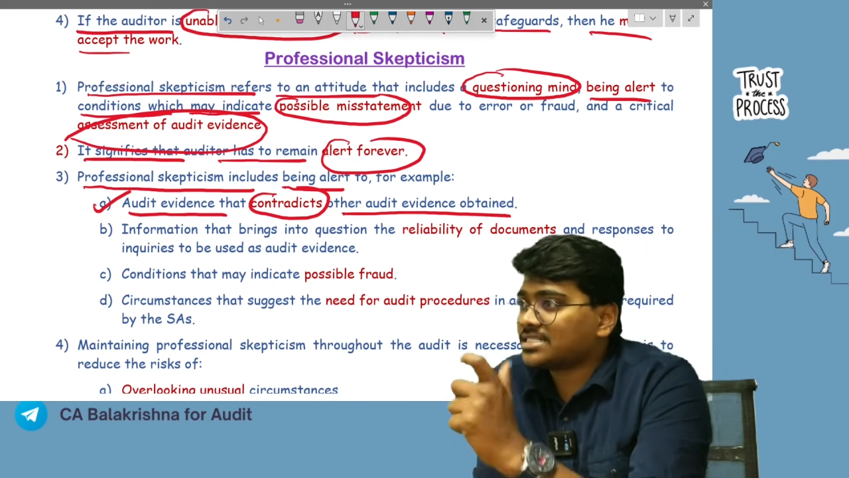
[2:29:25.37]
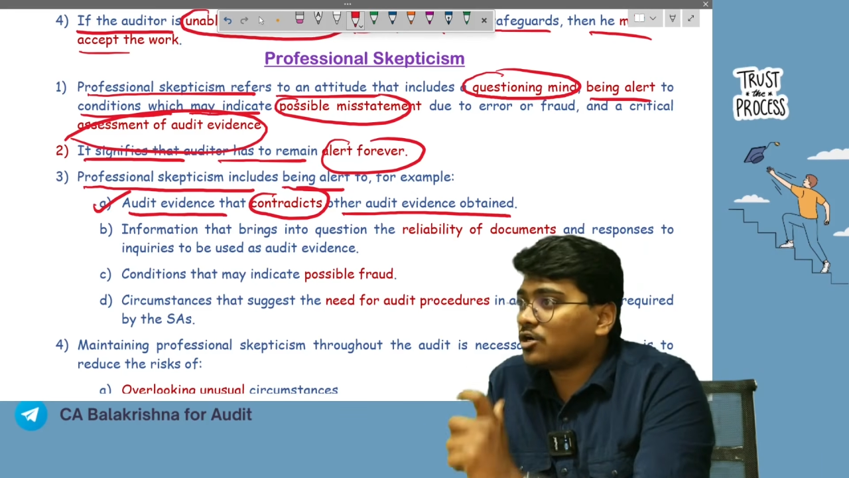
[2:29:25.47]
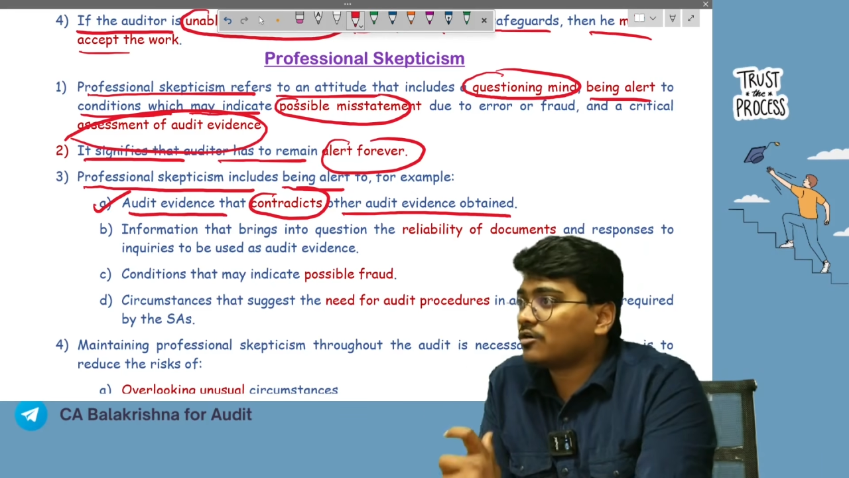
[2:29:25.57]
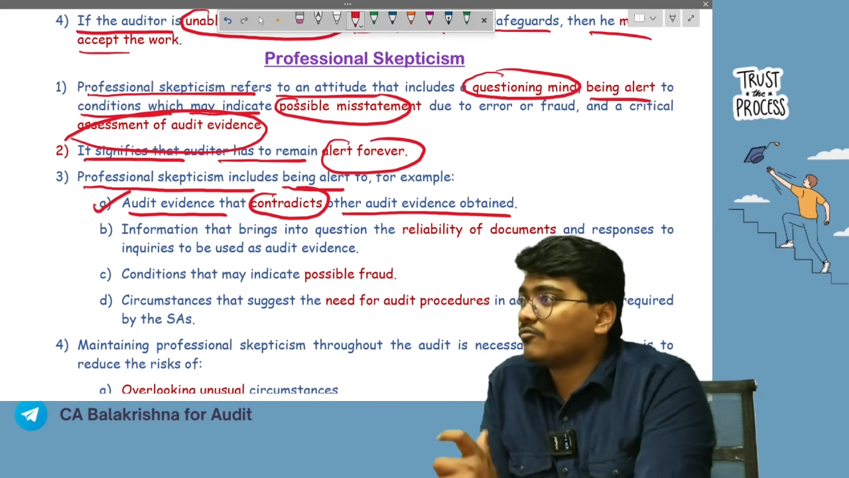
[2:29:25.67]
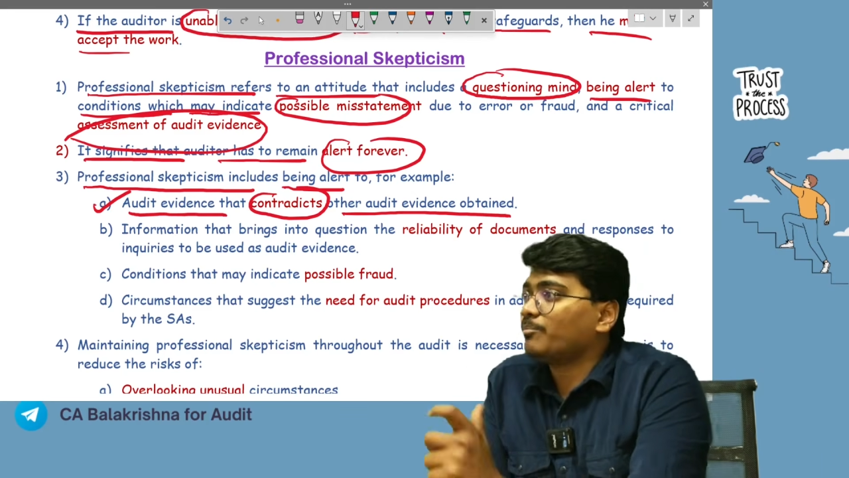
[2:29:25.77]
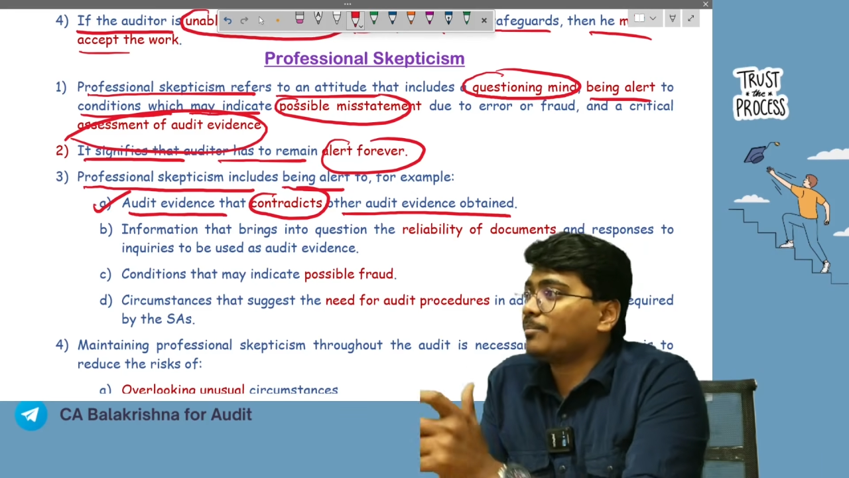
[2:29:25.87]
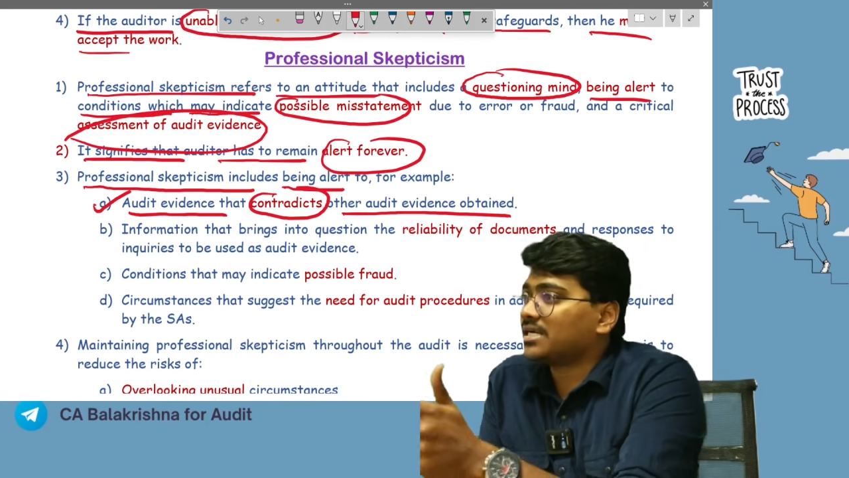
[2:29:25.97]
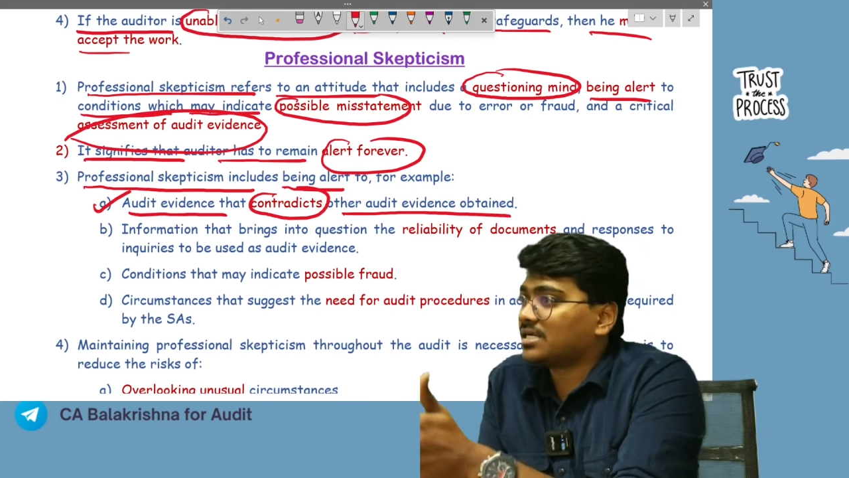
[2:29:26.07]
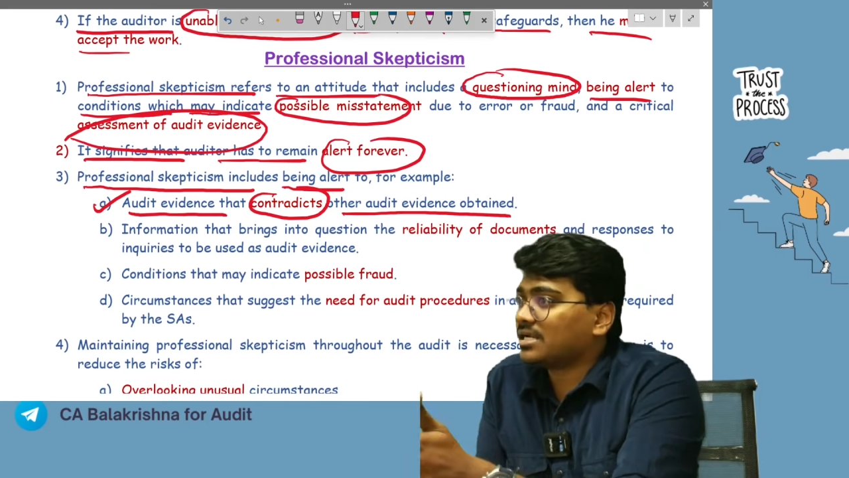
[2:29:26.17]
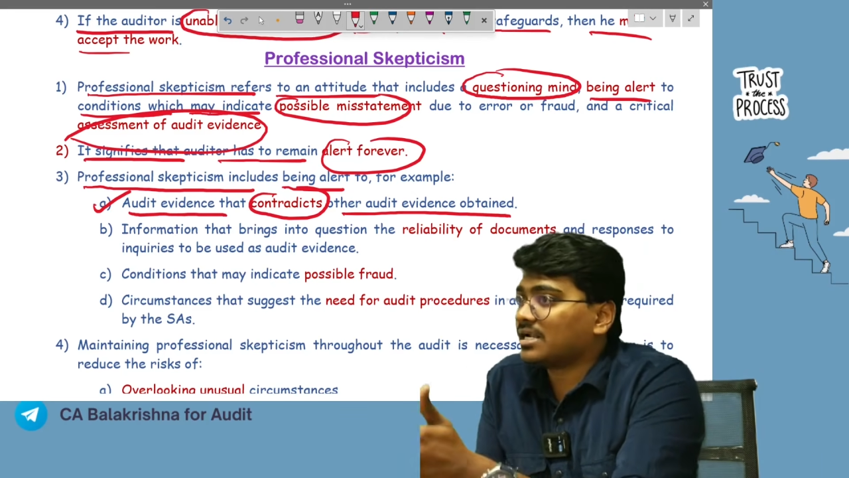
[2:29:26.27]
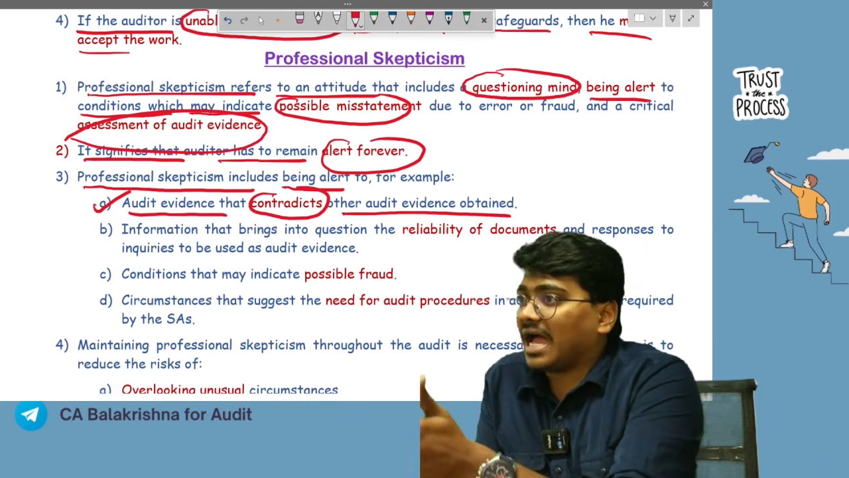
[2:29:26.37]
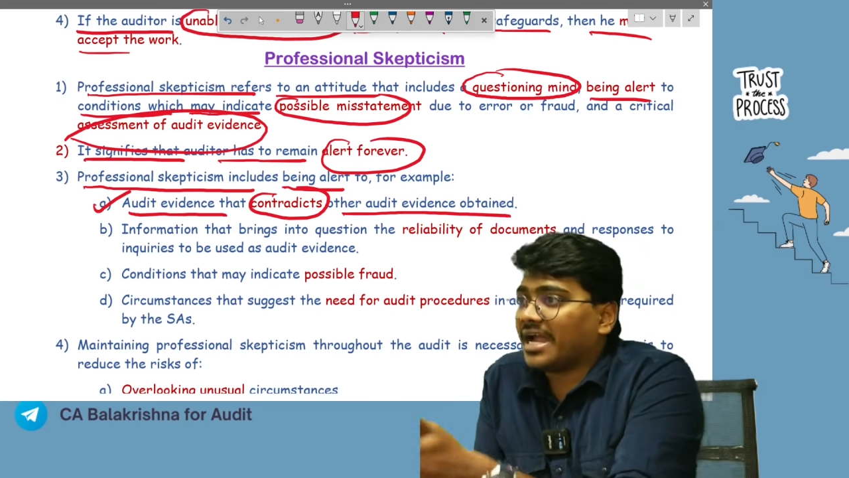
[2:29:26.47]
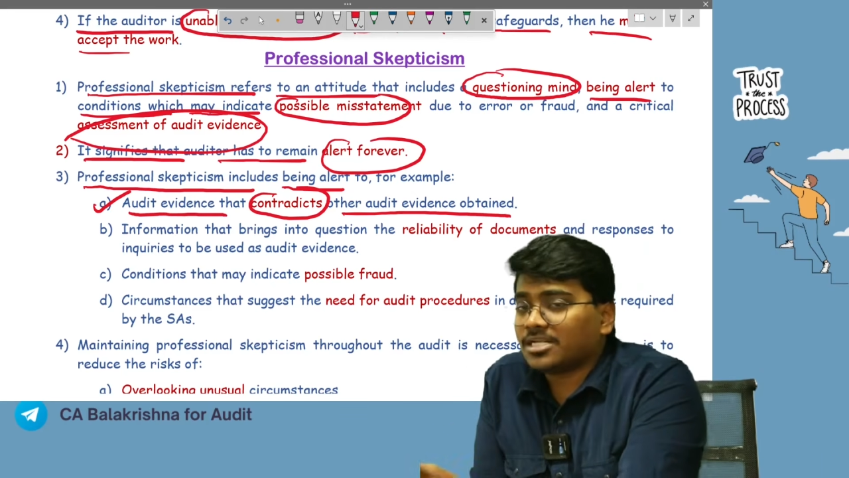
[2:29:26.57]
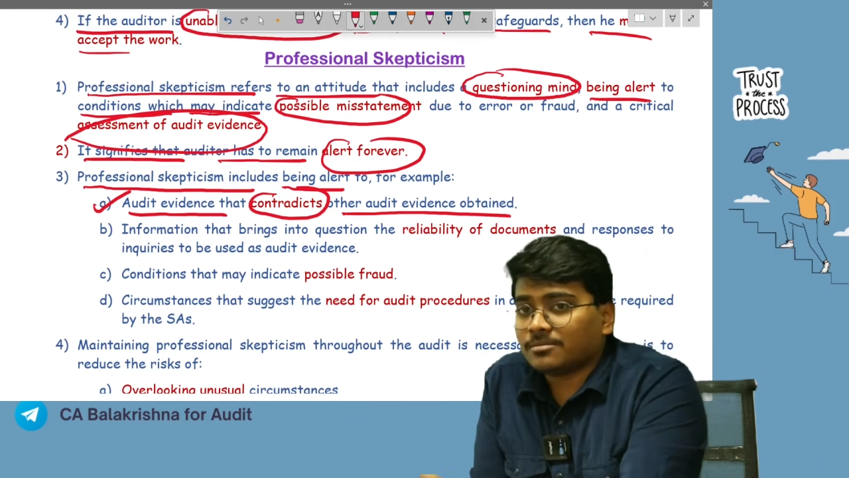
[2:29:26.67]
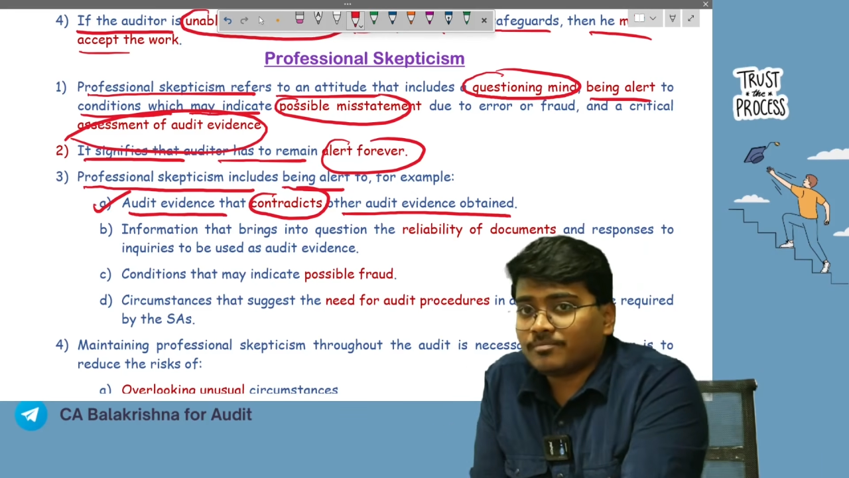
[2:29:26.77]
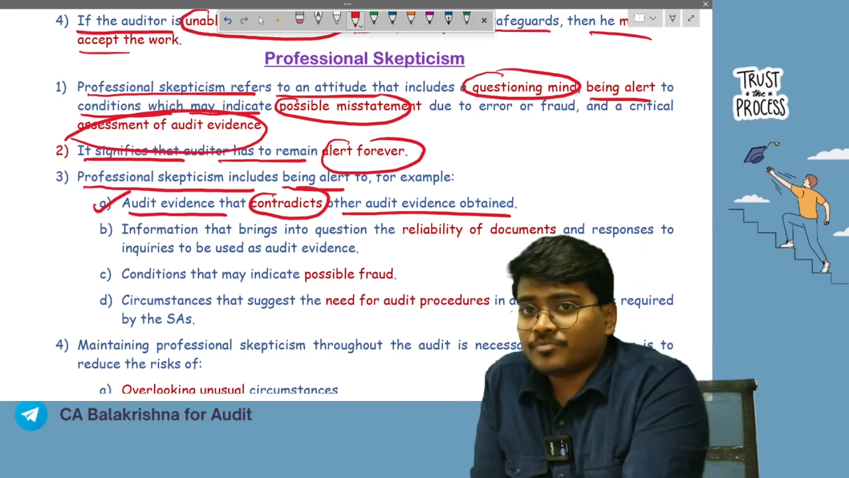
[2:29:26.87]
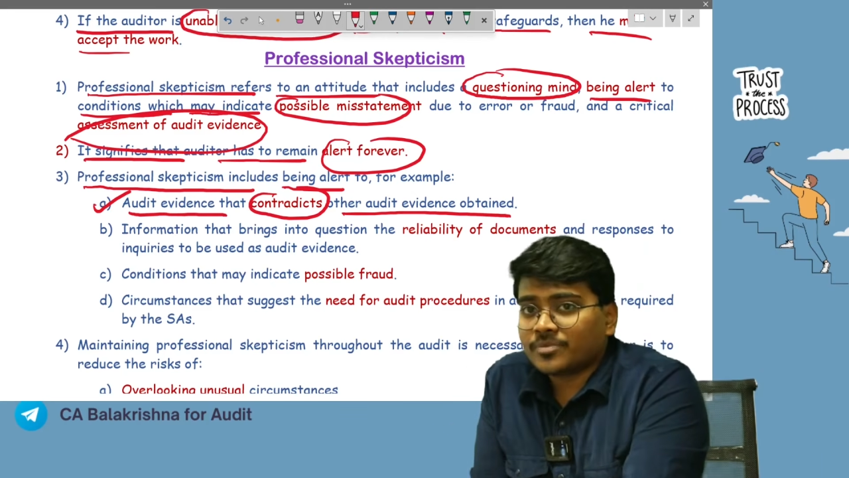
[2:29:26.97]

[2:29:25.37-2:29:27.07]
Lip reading: or particular item,